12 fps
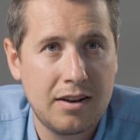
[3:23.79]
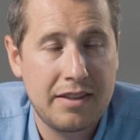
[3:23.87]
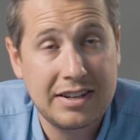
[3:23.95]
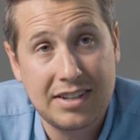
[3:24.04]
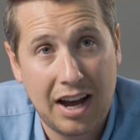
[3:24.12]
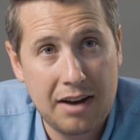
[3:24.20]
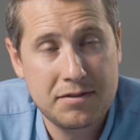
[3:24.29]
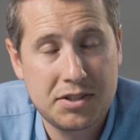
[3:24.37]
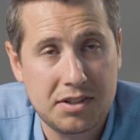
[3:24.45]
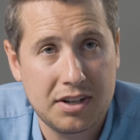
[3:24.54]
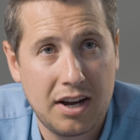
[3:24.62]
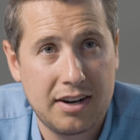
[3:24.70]
That's
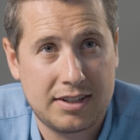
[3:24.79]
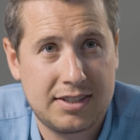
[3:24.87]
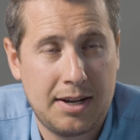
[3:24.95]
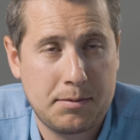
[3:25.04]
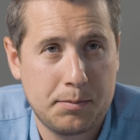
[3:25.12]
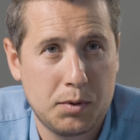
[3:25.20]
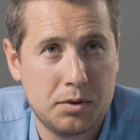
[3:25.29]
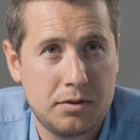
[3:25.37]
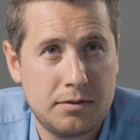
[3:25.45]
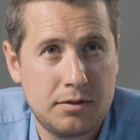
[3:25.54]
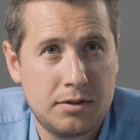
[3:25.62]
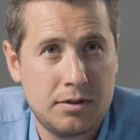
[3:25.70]
obviously unacceptable.
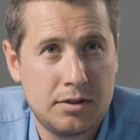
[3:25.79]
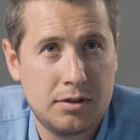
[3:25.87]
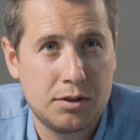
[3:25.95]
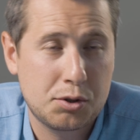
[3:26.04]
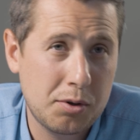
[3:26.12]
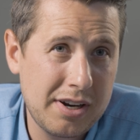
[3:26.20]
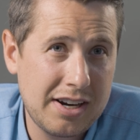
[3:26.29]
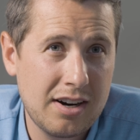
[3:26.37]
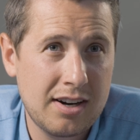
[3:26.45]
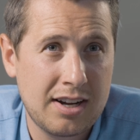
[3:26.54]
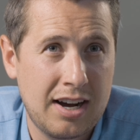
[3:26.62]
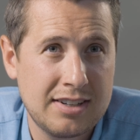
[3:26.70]
Discreet
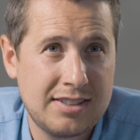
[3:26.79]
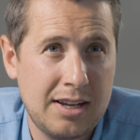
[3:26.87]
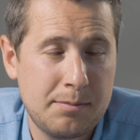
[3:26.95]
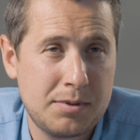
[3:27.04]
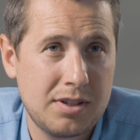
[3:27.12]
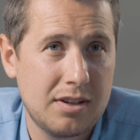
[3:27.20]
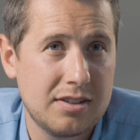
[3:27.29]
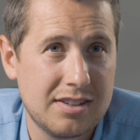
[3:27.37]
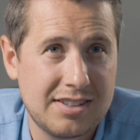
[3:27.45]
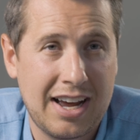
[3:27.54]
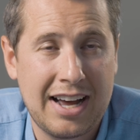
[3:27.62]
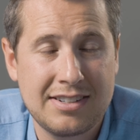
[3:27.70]
Carry Concepts
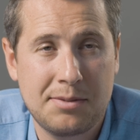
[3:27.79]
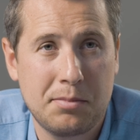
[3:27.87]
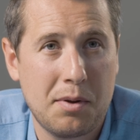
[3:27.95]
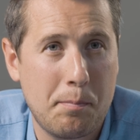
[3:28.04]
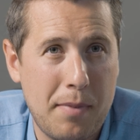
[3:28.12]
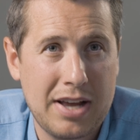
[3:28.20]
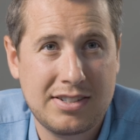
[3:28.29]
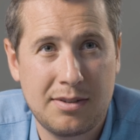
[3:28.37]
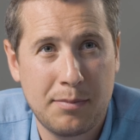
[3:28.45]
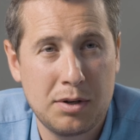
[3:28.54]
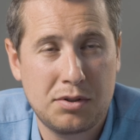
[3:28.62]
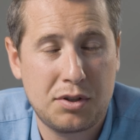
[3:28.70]
designed some of the best
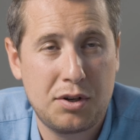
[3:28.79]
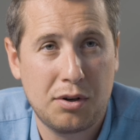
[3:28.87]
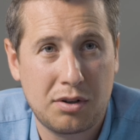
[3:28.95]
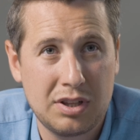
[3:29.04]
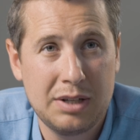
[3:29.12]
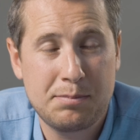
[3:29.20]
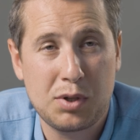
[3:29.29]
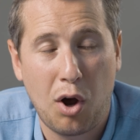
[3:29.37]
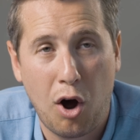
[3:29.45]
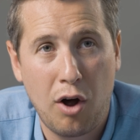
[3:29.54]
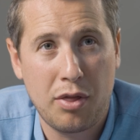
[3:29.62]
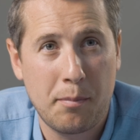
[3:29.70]
and most secure clips
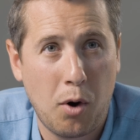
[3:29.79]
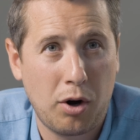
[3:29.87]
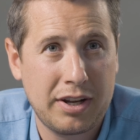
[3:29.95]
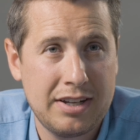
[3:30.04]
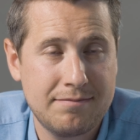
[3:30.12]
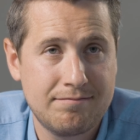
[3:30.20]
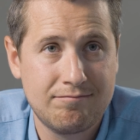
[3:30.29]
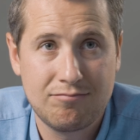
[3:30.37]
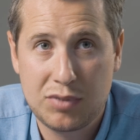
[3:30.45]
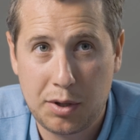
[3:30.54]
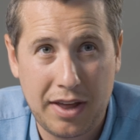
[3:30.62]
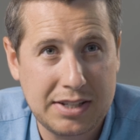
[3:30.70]
on the market,
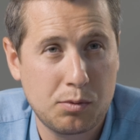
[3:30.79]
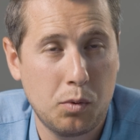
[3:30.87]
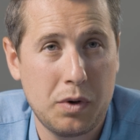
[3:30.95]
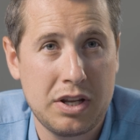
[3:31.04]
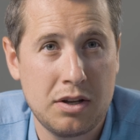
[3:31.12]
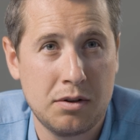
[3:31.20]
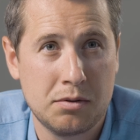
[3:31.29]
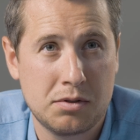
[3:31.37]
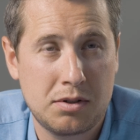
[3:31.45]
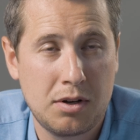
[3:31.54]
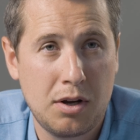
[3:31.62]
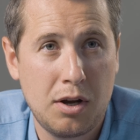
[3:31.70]
so that's what we
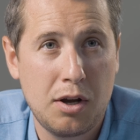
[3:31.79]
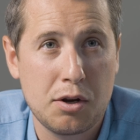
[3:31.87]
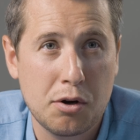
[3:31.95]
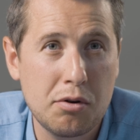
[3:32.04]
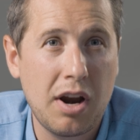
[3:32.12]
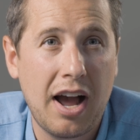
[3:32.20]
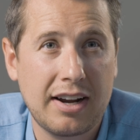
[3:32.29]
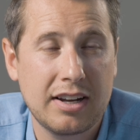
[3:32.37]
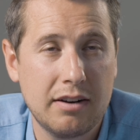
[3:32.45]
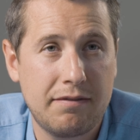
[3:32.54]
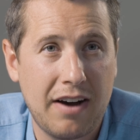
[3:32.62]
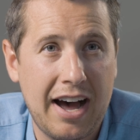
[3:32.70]
use. You're not
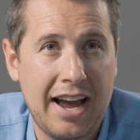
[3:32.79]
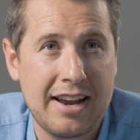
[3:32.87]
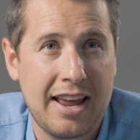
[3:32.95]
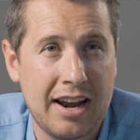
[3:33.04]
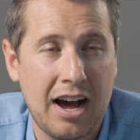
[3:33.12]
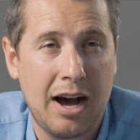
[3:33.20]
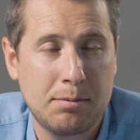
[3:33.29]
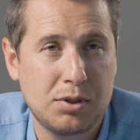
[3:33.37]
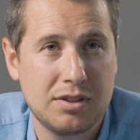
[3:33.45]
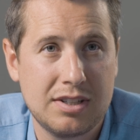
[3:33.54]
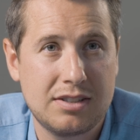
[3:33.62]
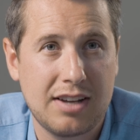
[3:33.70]
going to find an
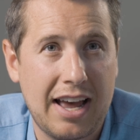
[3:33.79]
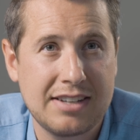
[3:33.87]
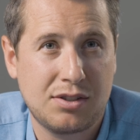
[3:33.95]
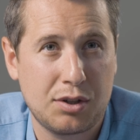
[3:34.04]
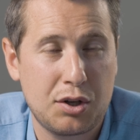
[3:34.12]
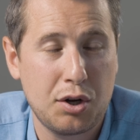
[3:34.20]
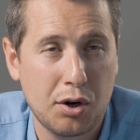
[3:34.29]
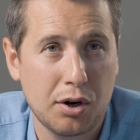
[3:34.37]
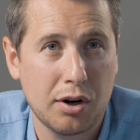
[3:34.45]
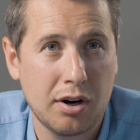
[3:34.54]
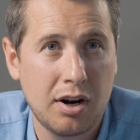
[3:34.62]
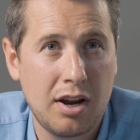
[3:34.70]
option that's as
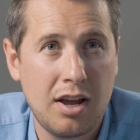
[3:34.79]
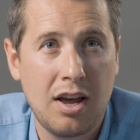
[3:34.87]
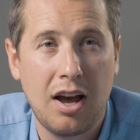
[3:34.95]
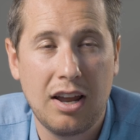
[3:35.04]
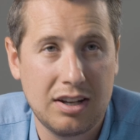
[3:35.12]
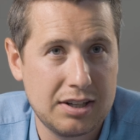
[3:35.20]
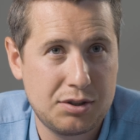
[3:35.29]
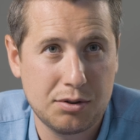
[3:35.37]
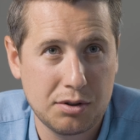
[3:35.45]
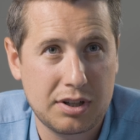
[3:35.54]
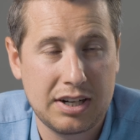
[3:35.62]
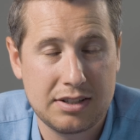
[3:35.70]
secure unless
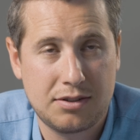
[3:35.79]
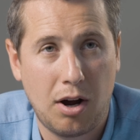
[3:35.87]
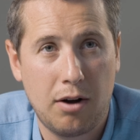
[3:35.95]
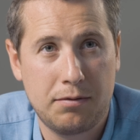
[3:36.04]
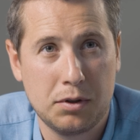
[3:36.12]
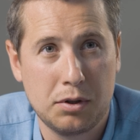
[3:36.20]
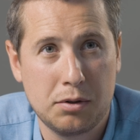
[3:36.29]
you're looking at soft